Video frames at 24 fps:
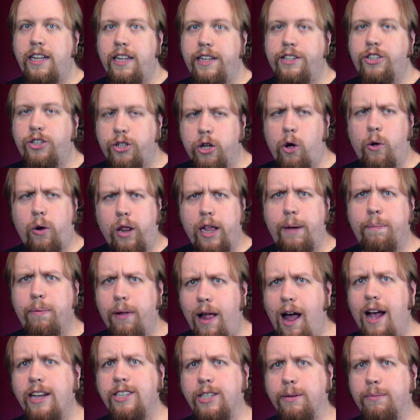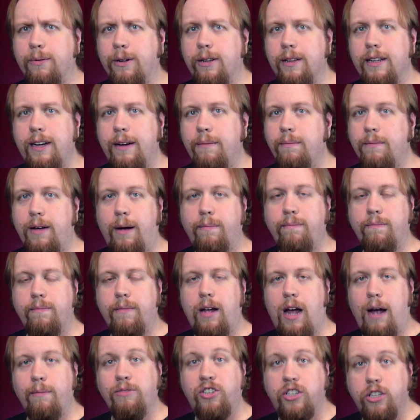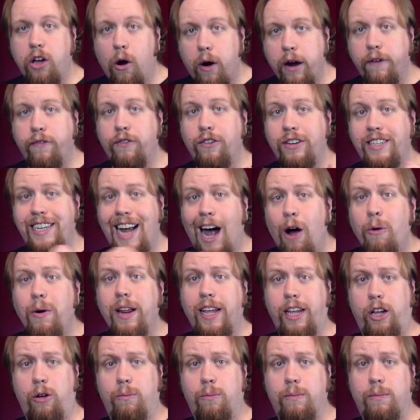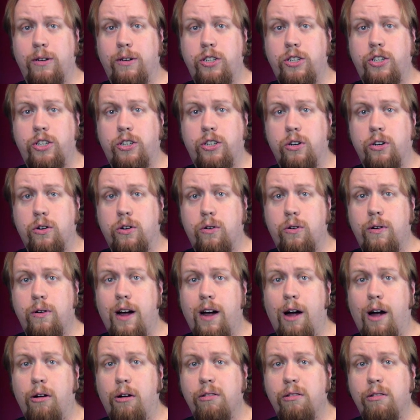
it's totally plausible. I'm, I'm, I'm sorry for doubting you. Mr.